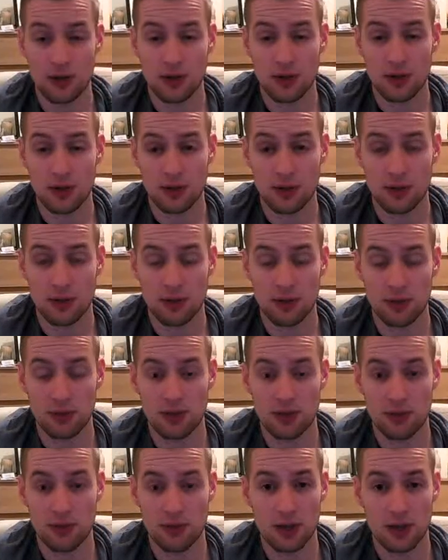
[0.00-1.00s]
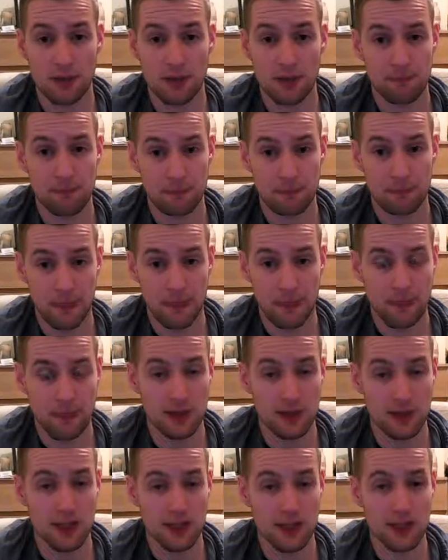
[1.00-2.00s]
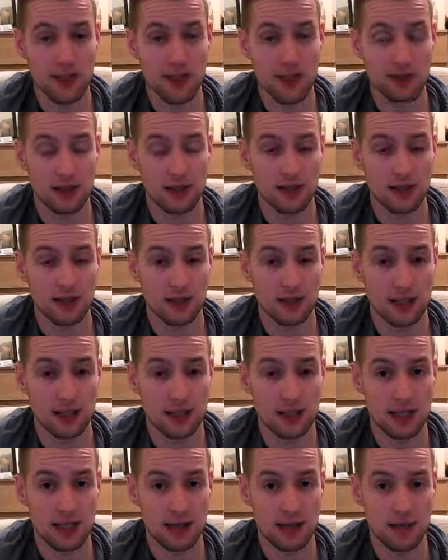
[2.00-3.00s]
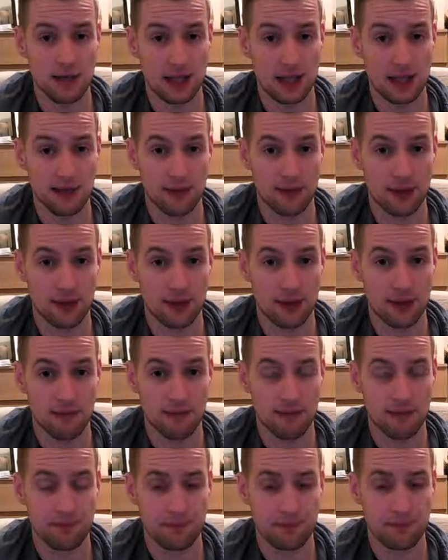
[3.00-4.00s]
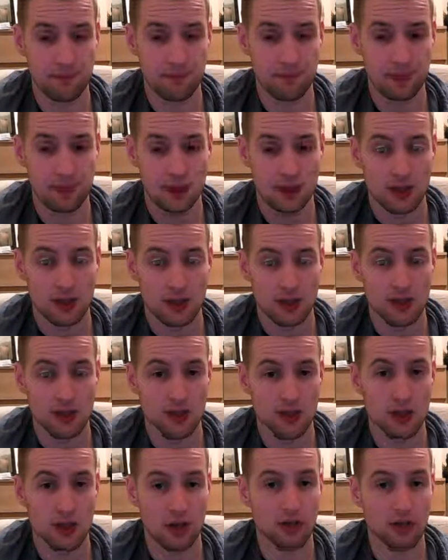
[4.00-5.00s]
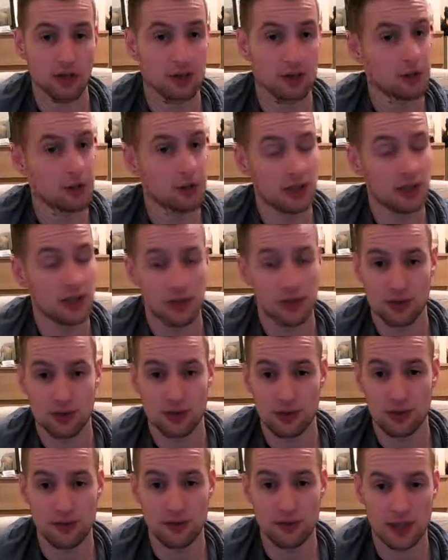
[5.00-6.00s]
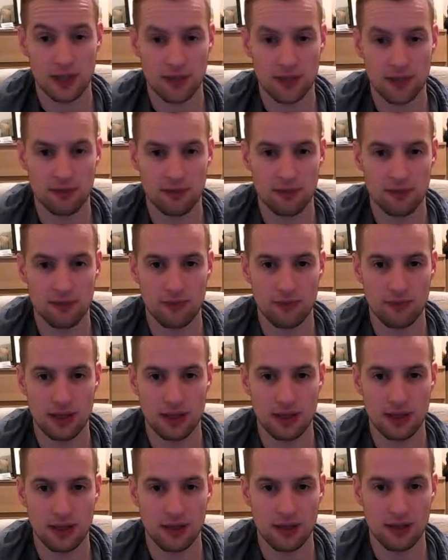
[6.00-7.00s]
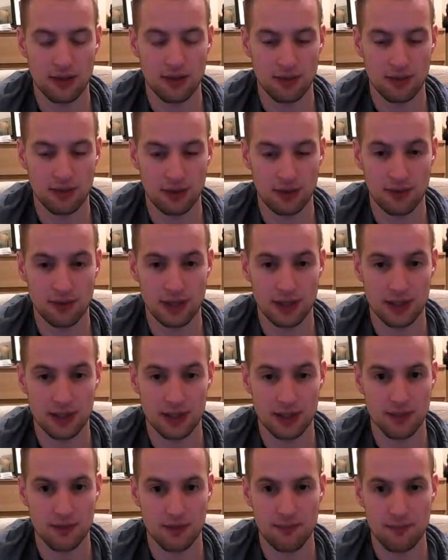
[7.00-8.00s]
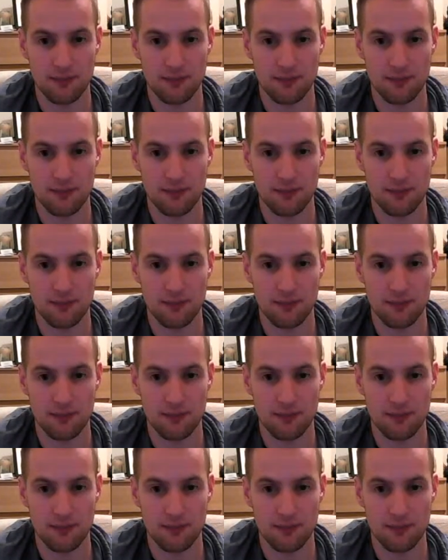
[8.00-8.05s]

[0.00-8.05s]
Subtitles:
WWE Supercard, where you in here you have 2 cards to the winner, 2 of your current tier that you're in.